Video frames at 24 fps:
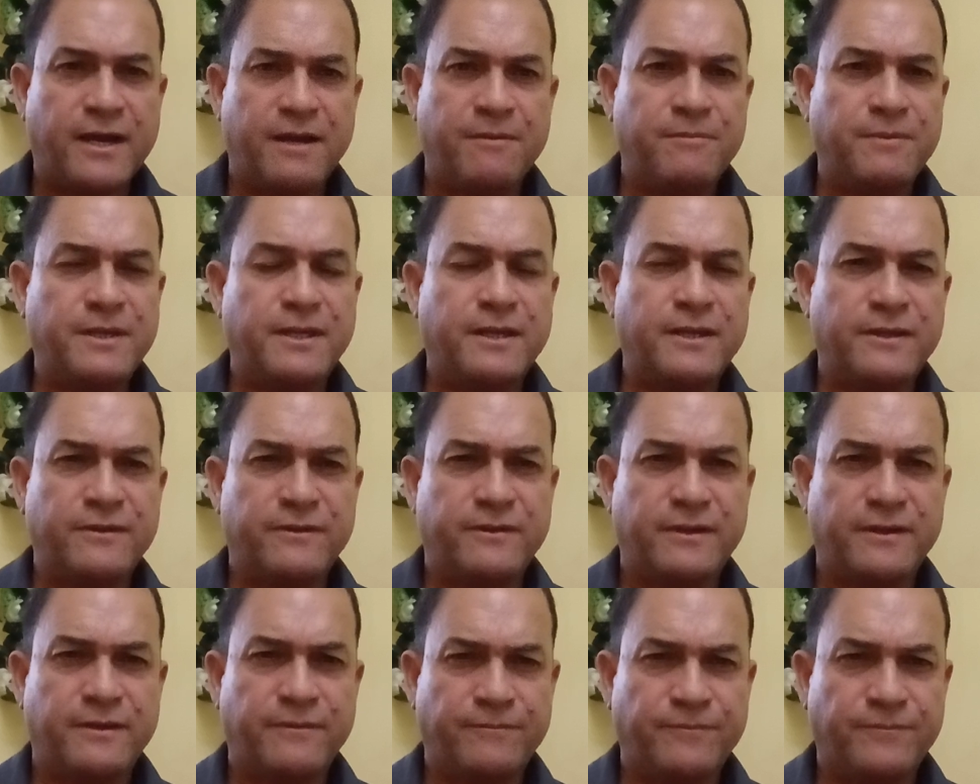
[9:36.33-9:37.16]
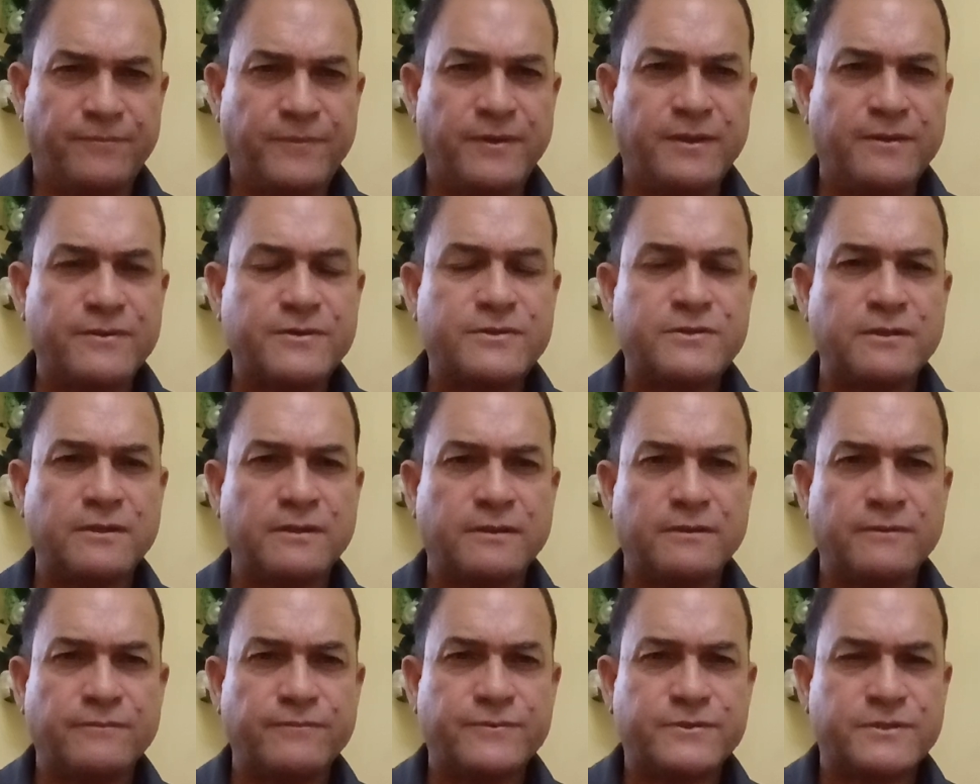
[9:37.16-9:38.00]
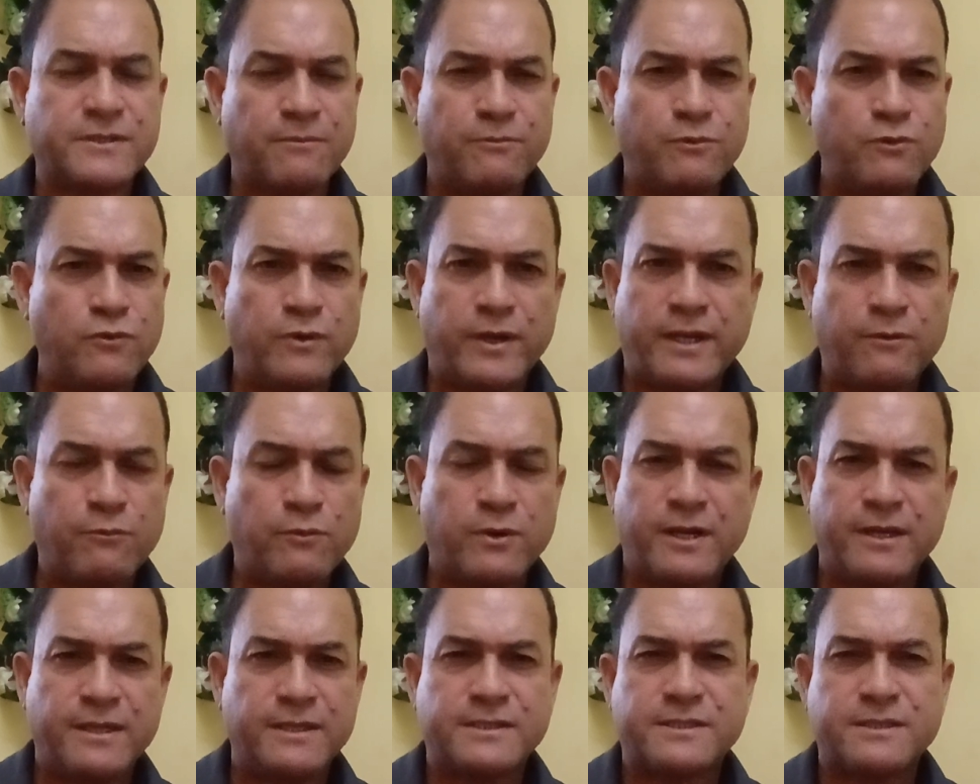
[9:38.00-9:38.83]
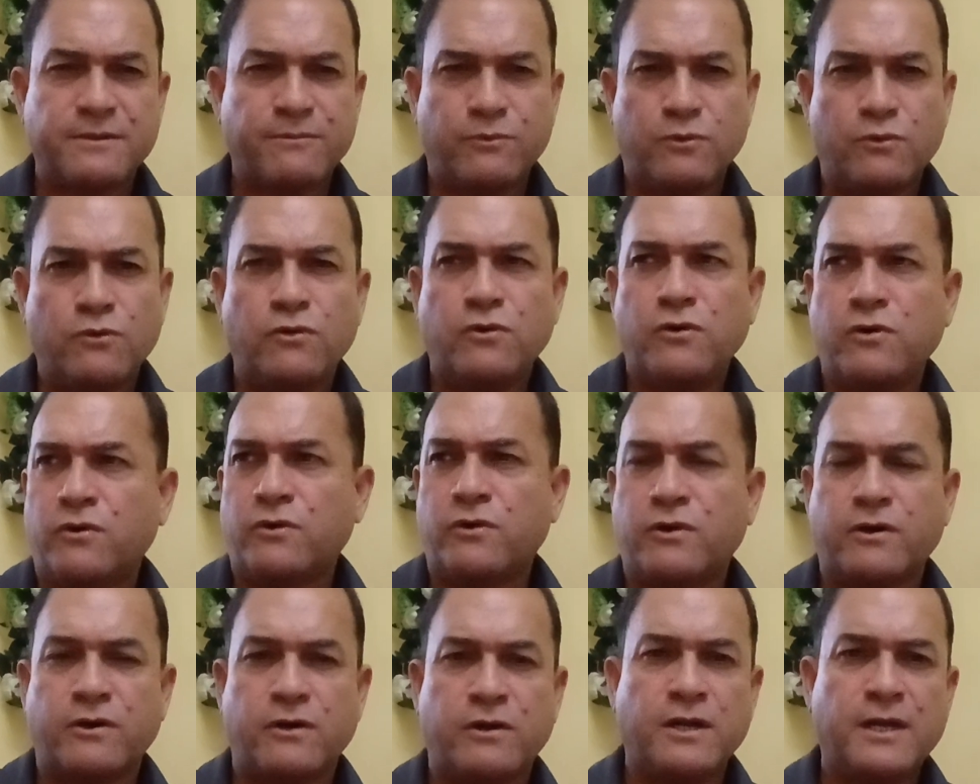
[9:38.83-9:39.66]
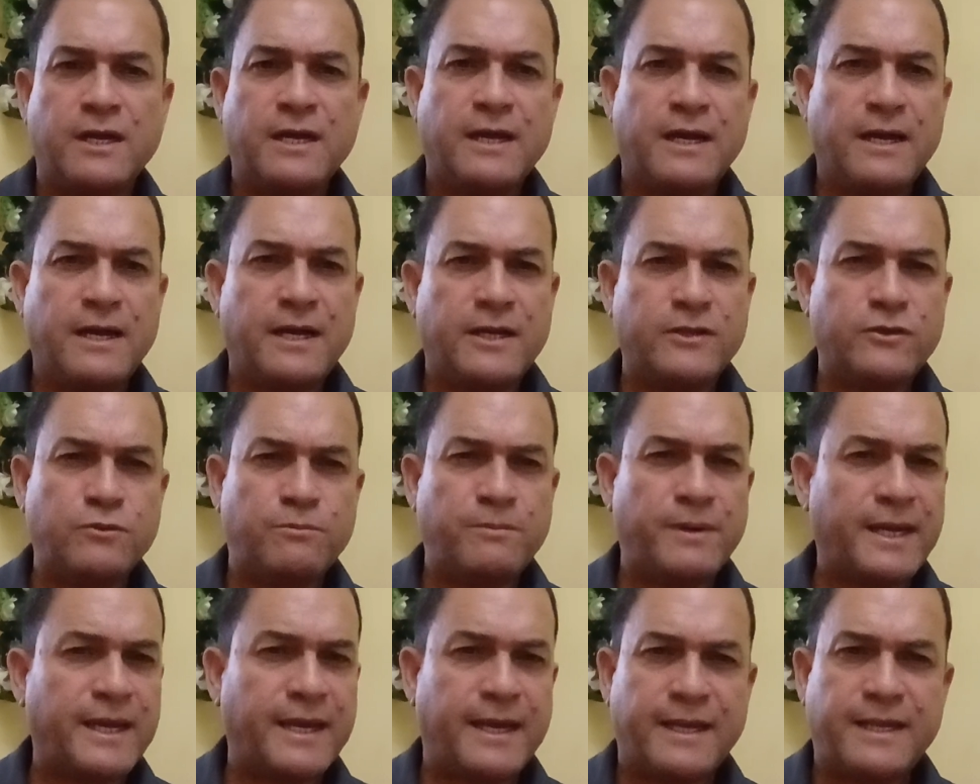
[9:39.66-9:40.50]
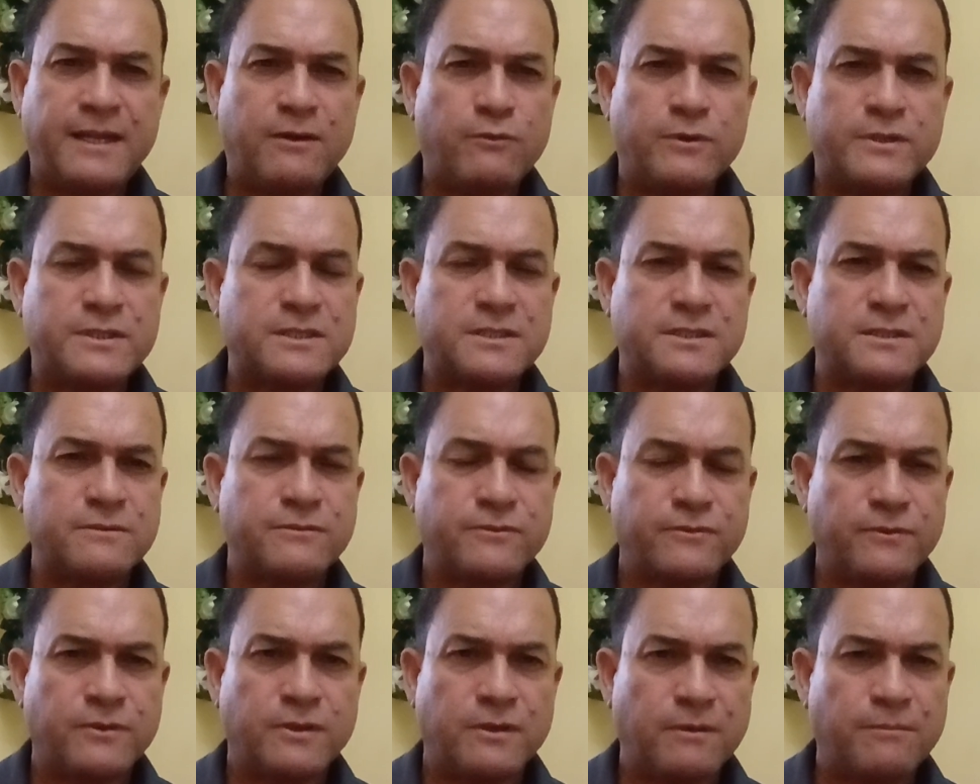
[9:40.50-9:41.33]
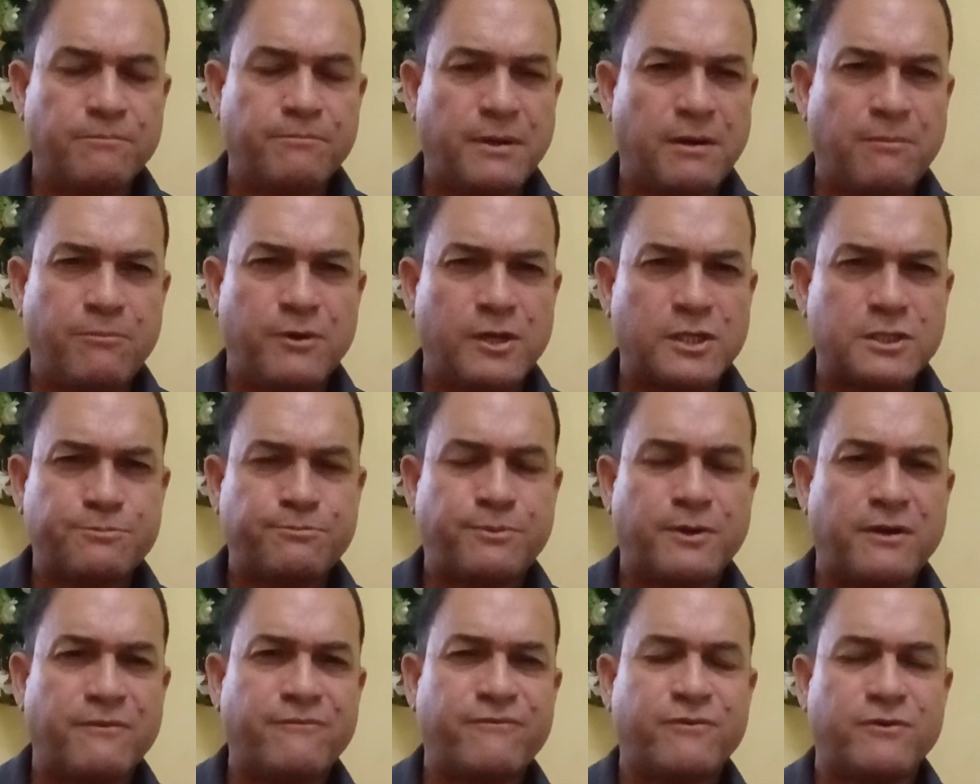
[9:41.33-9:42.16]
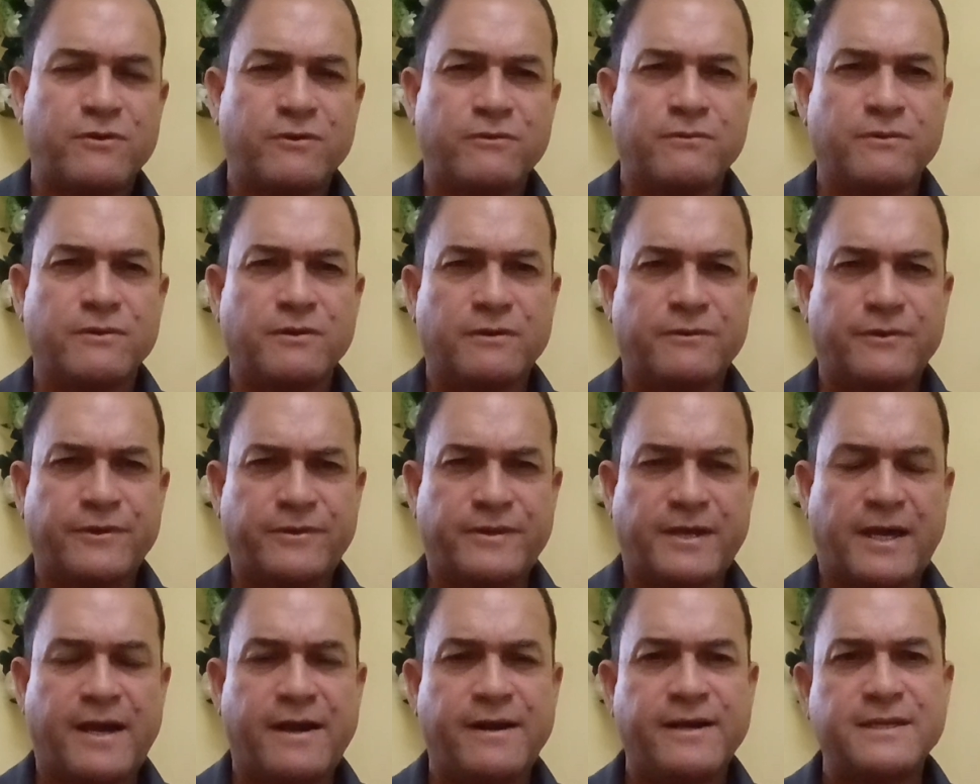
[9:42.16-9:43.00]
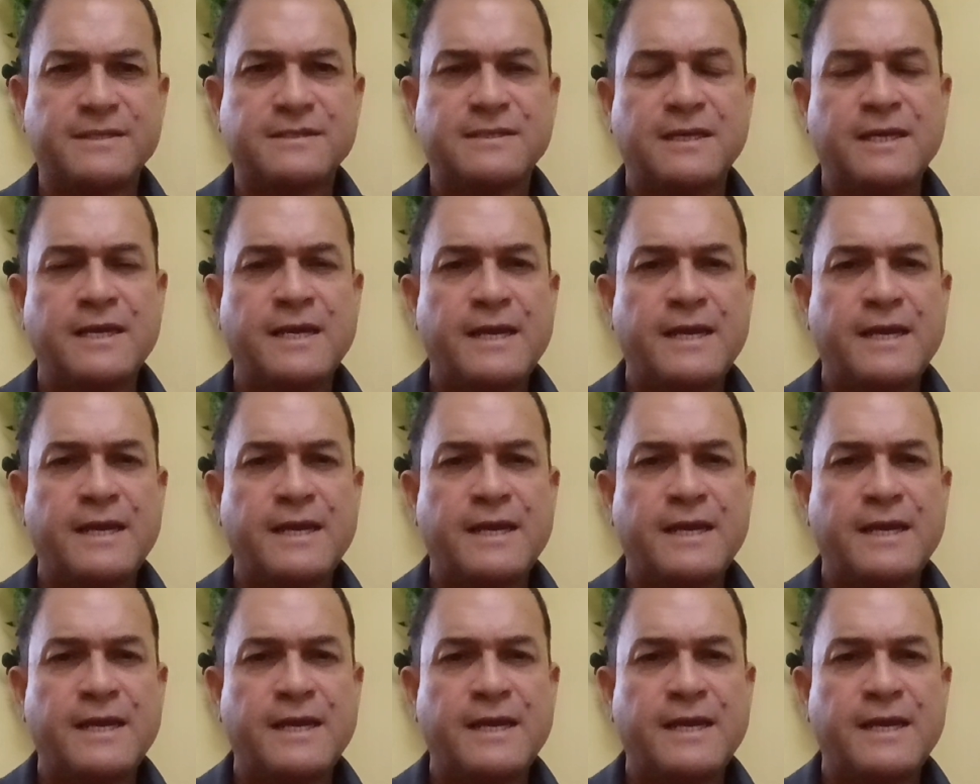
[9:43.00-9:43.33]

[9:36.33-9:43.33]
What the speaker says: I mean, in Cebu, anywhere in Cebu or Dumaguete, which is popular spot for retirees,